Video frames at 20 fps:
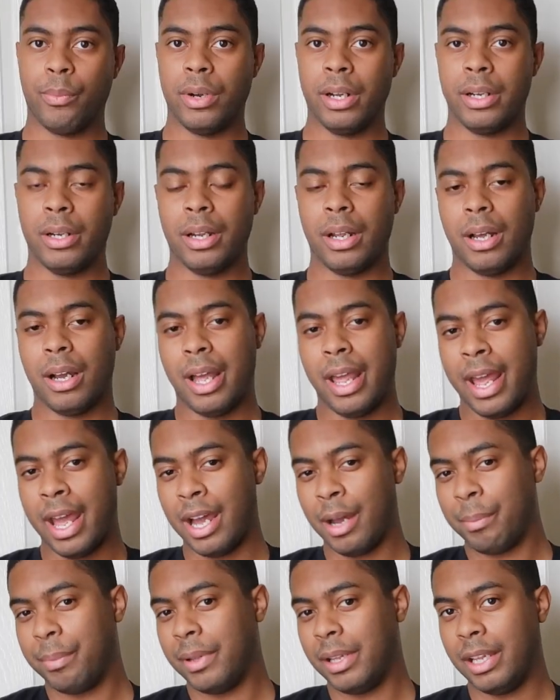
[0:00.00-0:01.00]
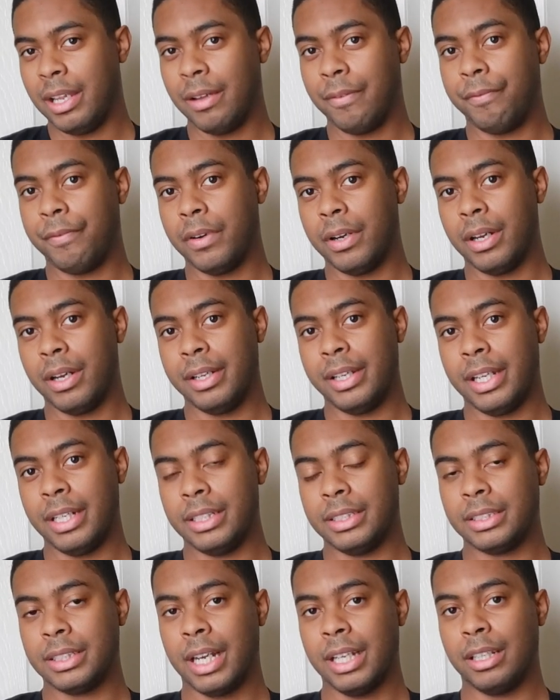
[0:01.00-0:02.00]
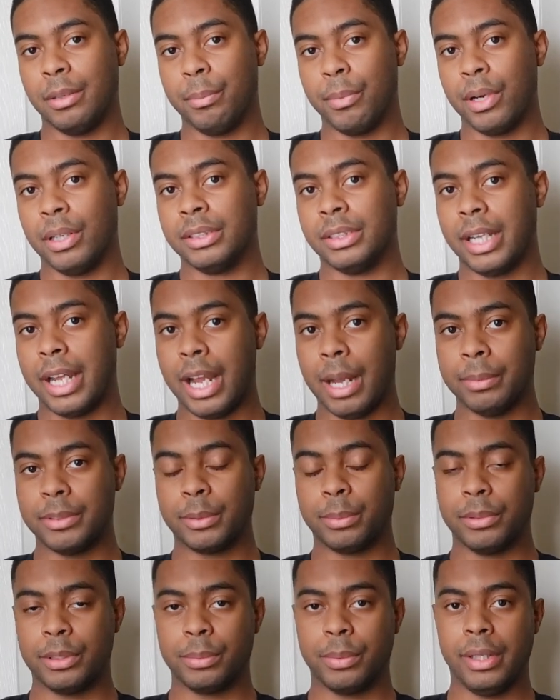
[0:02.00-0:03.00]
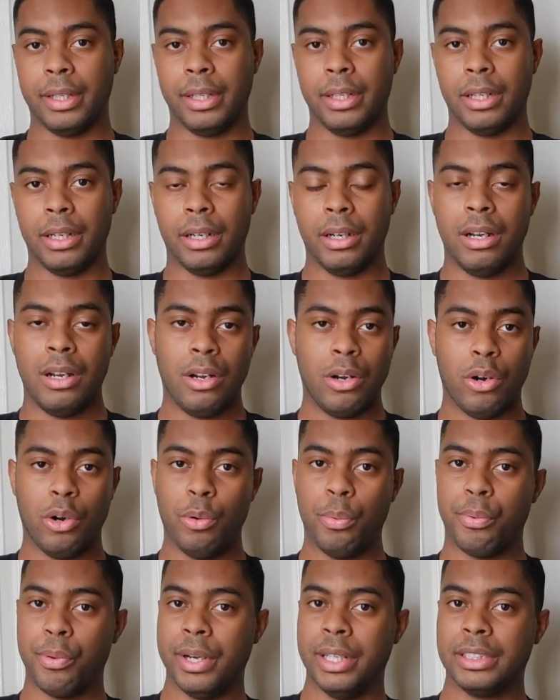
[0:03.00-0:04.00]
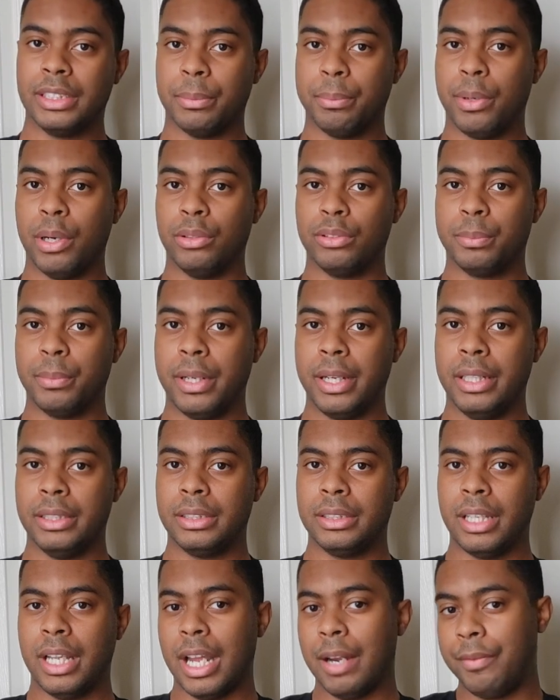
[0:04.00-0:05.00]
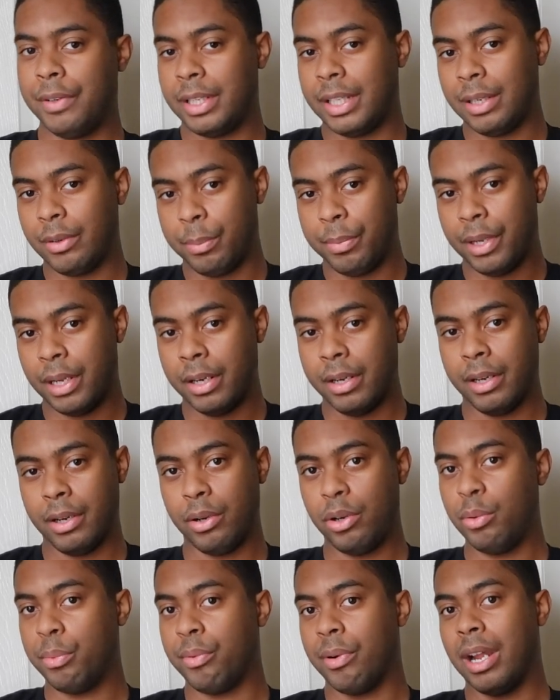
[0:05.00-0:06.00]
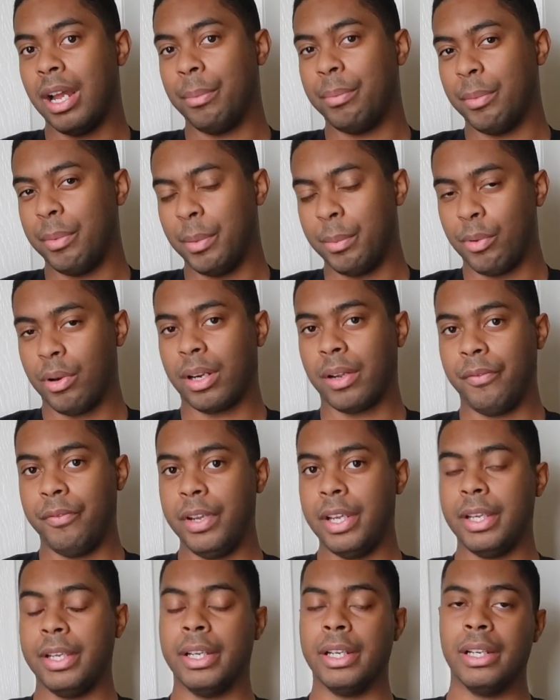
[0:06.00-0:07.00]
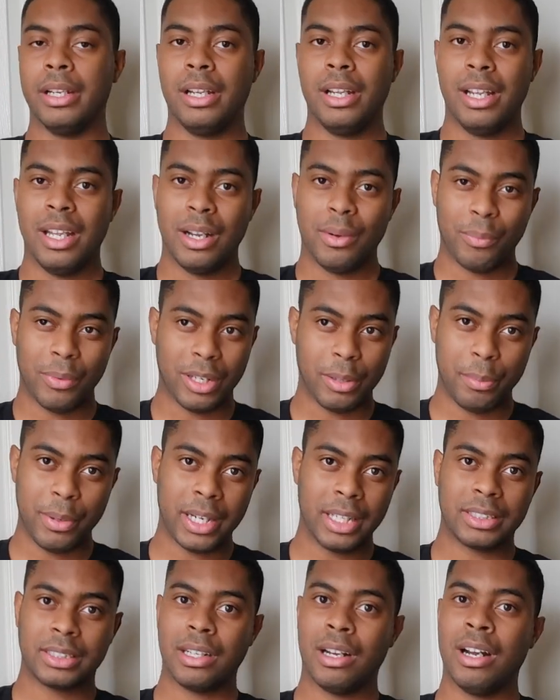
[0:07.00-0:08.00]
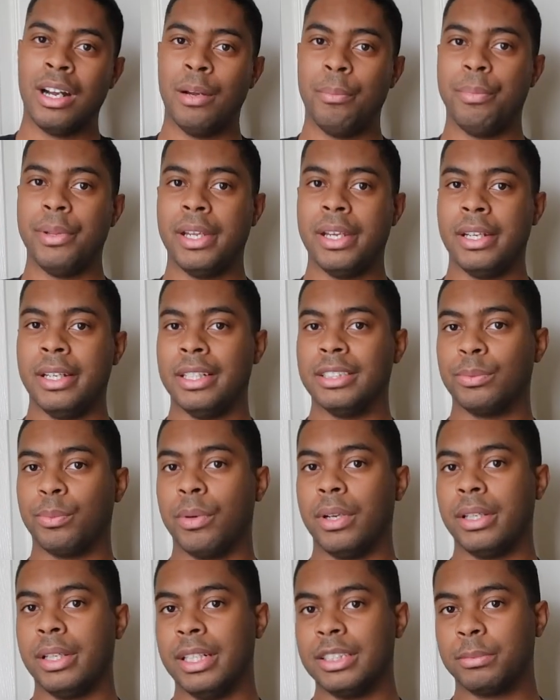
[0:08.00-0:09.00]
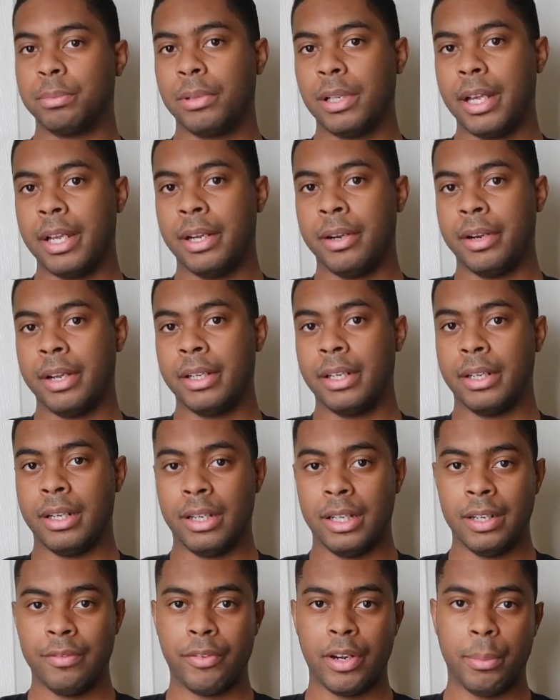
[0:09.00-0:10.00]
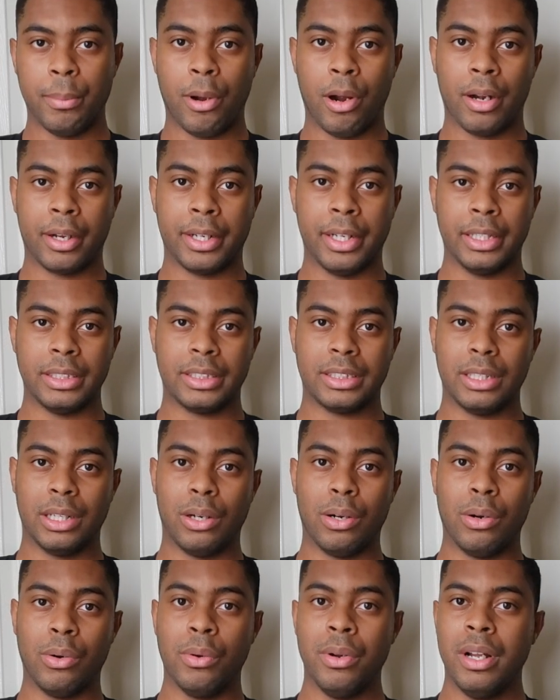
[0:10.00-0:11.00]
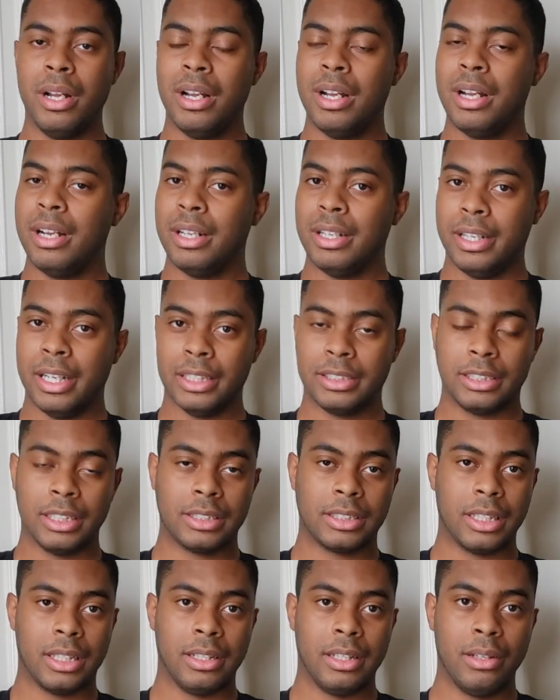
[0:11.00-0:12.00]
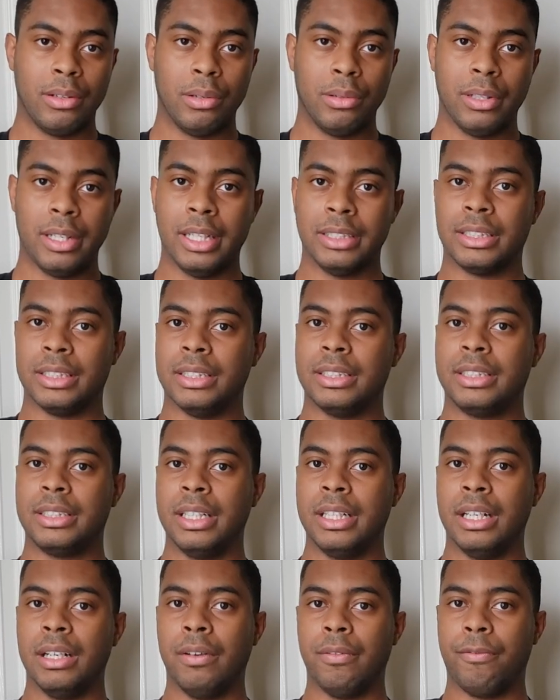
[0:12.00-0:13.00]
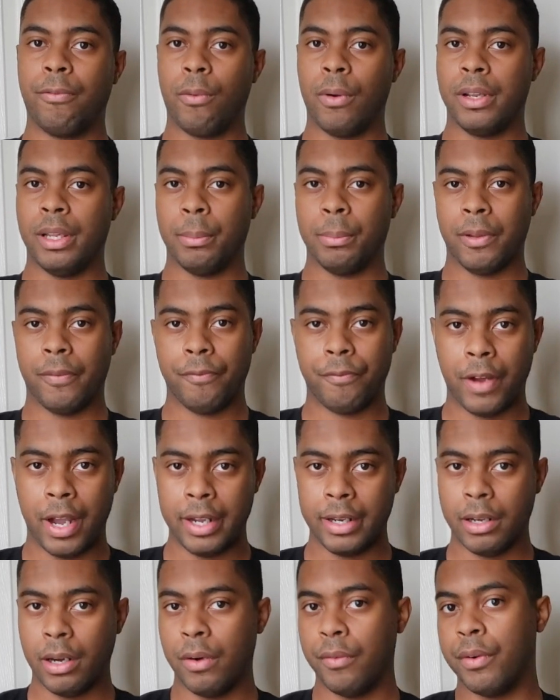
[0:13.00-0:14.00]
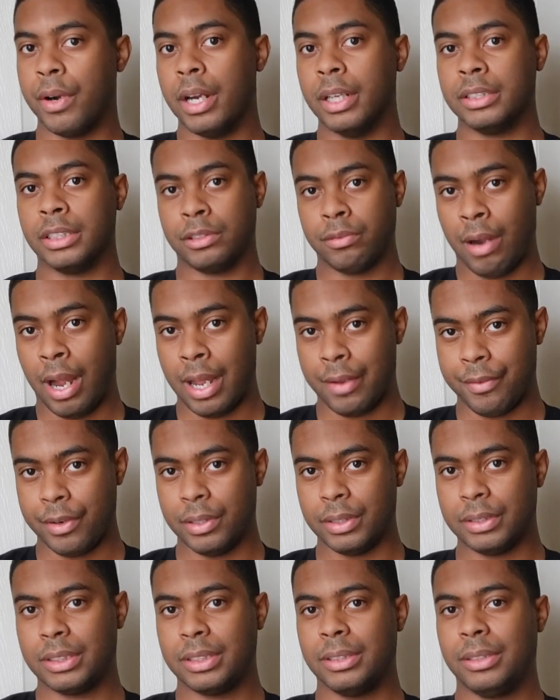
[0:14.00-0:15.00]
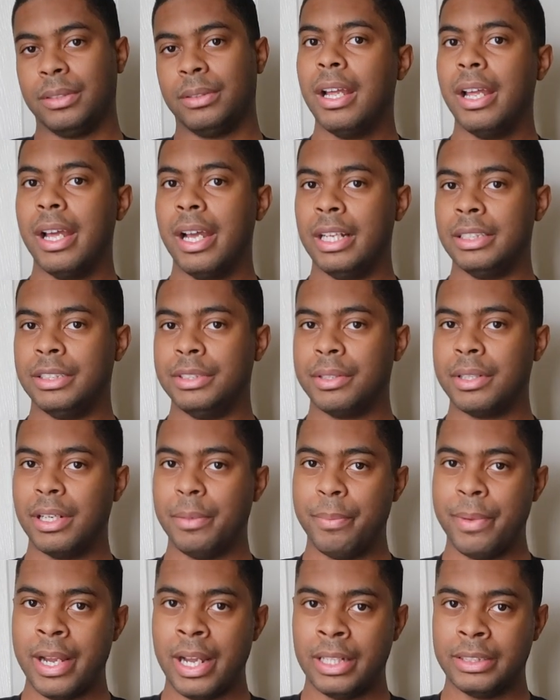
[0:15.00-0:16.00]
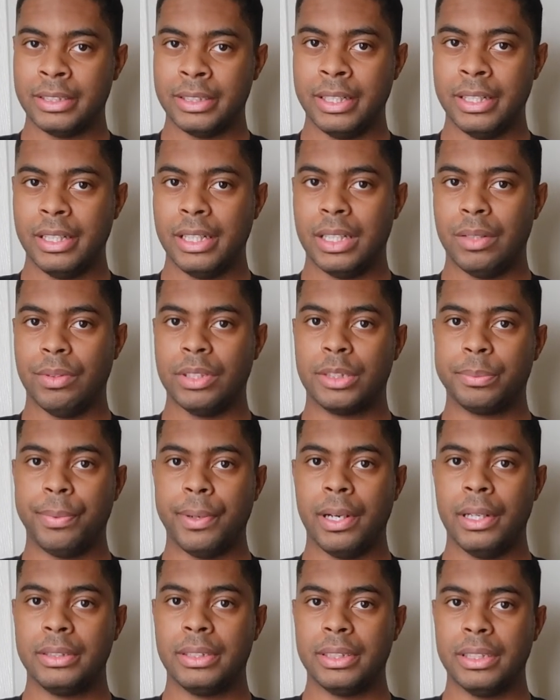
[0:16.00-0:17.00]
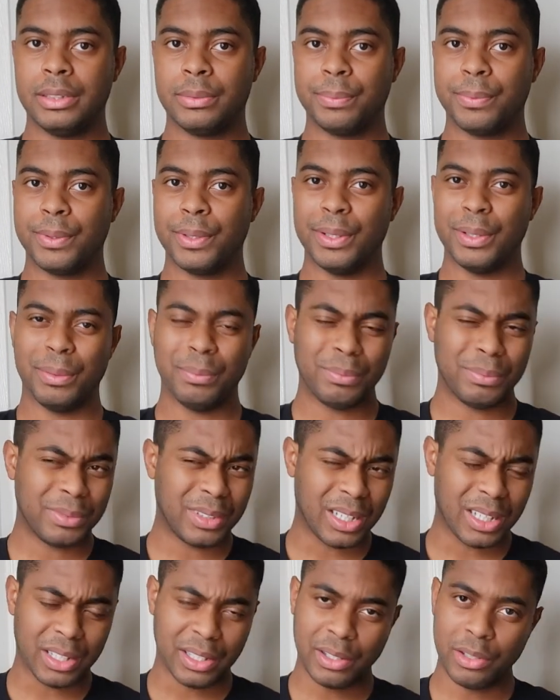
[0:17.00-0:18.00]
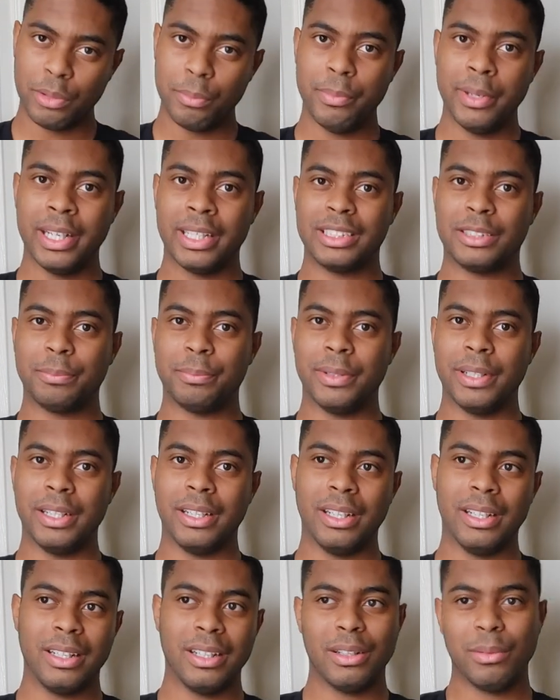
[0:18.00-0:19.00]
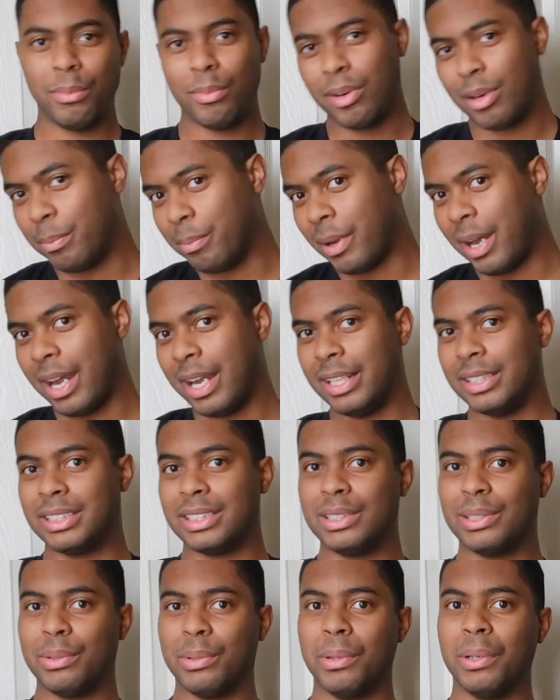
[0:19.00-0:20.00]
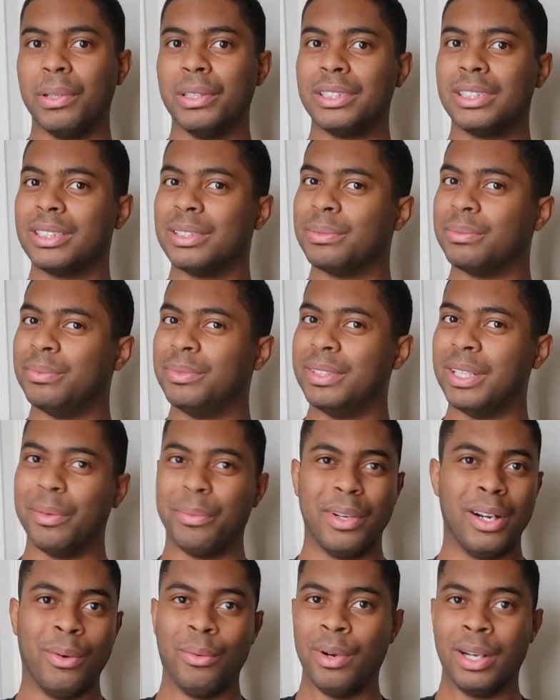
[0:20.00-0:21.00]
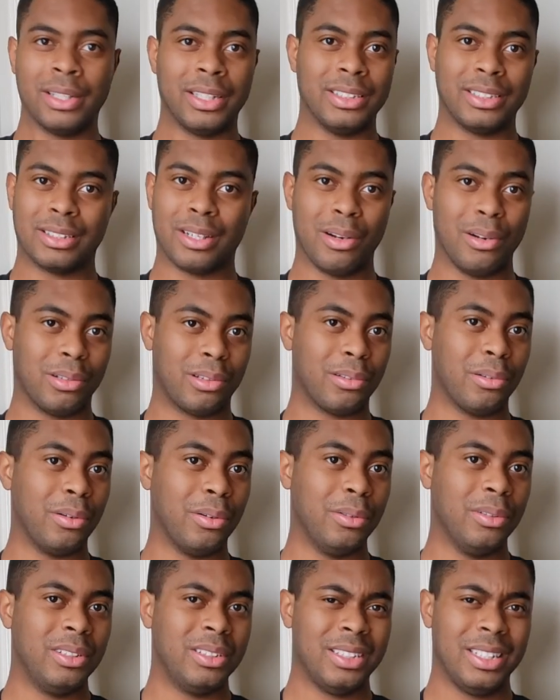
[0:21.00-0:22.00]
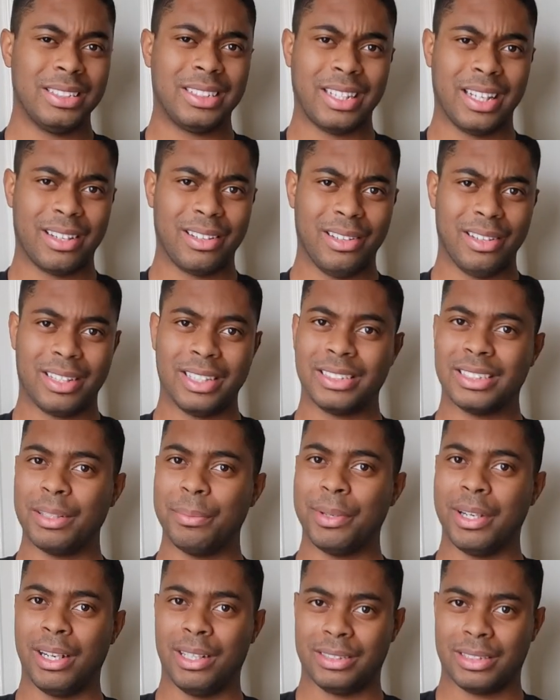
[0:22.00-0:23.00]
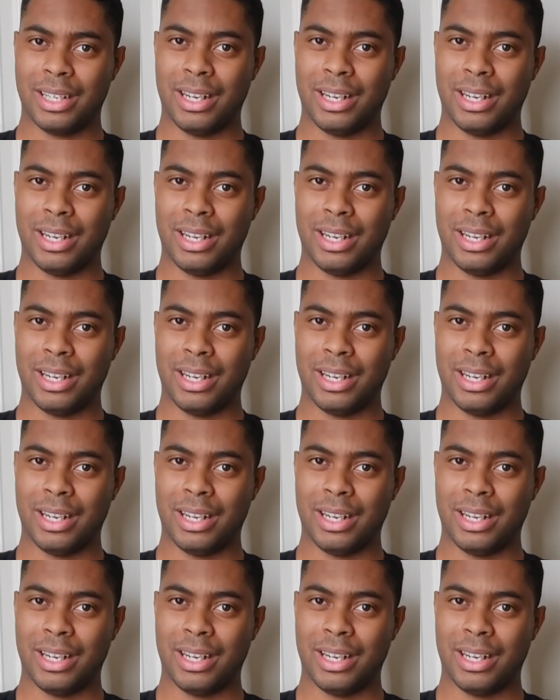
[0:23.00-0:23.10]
one app if they decide to merge the apps between Uber Eats and Postmates. Everything would be under the Uber app. It'd be more convenient, with the biggest con being there's one less player in the delivery market, so there's just a little less incentive for them to fight over us drivers. As you can imagine, the responses were a little mixed, but a little more biased towards, yeah, we don't want this to go through. Let's take a look at some of y'all's